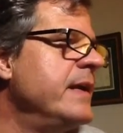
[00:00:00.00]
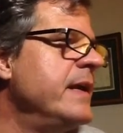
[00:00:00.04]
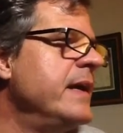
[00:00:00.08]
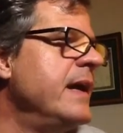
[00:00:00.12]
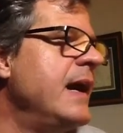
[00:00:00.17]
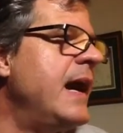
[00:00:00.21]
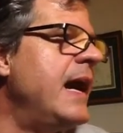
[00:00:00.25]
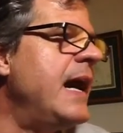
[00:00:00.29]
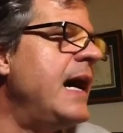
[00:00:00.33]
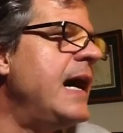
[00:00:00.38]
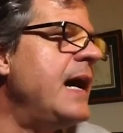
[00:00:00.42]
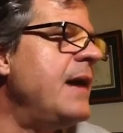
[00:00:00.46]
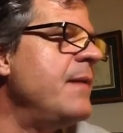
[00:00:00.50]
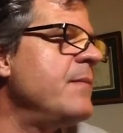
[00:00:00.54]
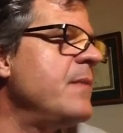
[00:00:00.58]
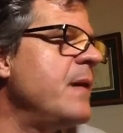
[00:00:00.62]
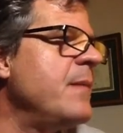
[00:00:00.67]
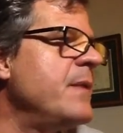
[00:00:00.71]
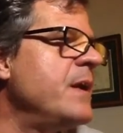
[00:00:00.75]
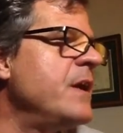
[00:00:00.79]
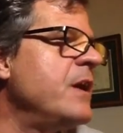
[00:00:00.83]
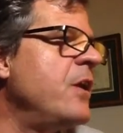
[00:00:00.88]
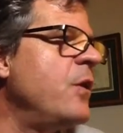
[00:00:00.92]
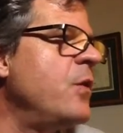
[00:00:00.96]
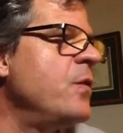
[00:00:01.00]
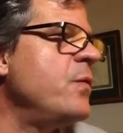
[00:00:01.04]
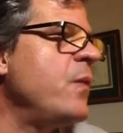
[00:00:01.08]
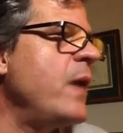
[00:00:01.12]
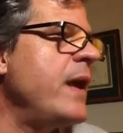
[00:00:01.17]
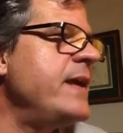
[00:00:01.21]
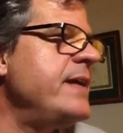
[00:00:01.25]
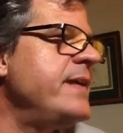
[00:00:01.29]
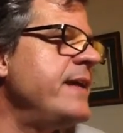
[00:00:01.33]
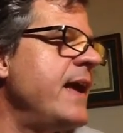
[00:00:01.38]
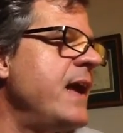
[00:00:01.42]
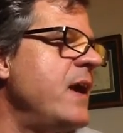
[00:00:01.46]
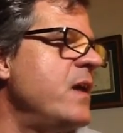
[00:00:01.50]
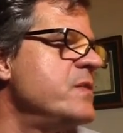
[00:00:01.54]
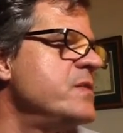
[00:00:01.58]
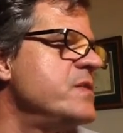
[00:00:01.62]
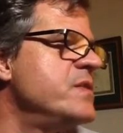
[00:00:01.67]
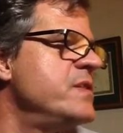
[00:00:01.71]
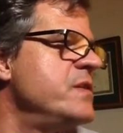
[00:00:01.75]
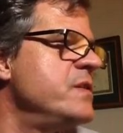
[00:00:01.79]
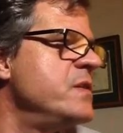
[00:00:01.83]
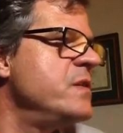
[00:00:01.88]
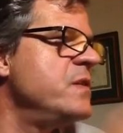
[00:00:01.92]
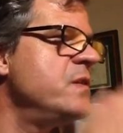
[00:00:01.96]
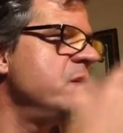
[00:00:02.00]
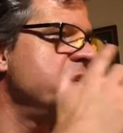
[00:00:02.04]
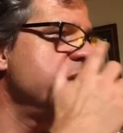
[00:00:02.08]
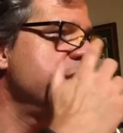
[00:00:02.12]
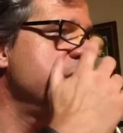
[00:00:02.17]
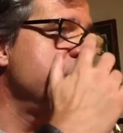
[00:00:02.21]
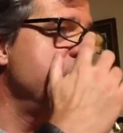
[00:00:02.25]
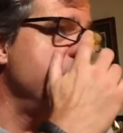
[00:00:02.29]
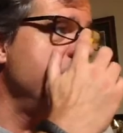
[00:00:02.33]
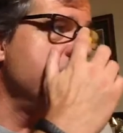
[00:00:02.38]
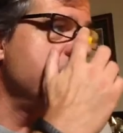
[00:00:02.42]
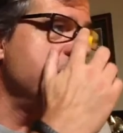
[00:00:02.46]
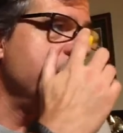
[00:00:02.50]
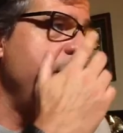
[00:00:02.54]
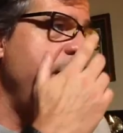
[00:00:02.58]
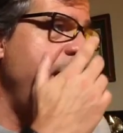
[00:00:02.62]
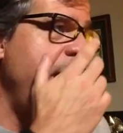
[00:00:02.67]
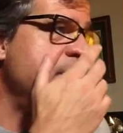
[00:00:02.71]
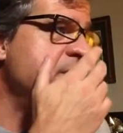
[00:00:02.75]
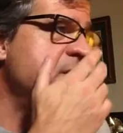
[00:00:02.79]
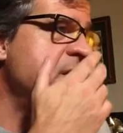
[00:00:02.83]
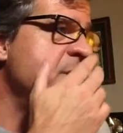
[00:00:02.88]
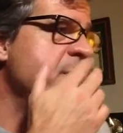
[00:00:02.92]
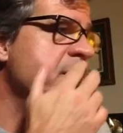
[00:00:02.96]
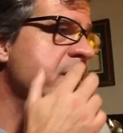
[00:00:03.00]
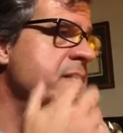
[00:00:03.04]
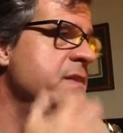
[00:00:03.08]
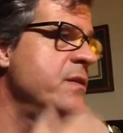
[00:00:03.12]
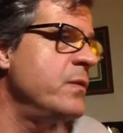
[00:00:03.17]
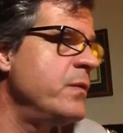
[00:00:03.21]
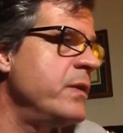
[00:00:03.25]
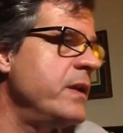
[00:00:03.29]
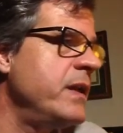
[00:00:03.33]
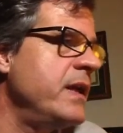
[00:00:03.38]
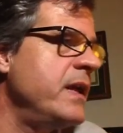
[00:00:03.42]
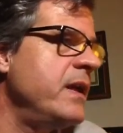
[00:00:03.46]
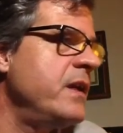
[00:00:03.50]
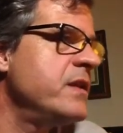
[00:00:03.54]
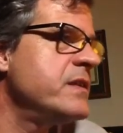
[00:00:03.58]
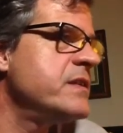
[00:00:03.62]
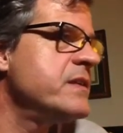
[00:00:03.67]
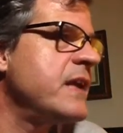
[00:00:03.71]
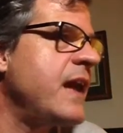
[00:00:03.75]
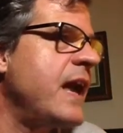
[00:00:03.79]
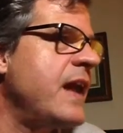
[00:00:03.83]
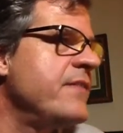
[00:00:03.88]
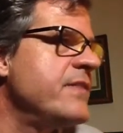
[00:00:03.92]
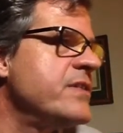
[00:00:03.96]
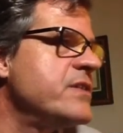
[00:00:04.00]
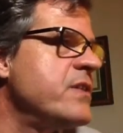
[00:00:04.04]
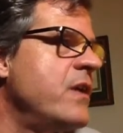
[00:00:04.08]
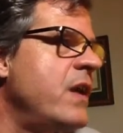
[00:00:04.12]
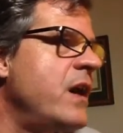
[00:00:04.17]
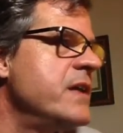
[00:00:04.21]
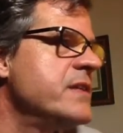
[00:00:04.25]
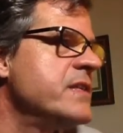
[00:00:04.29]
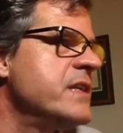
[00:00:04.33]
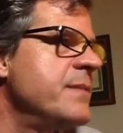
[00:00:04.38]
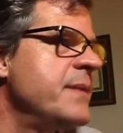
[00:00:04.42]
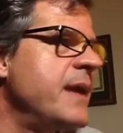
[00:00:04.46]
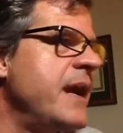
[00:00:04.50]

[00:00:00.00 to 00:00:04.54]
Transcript: I'm going to go right down to, let's do some matchups because it really looks kind of a toss-up.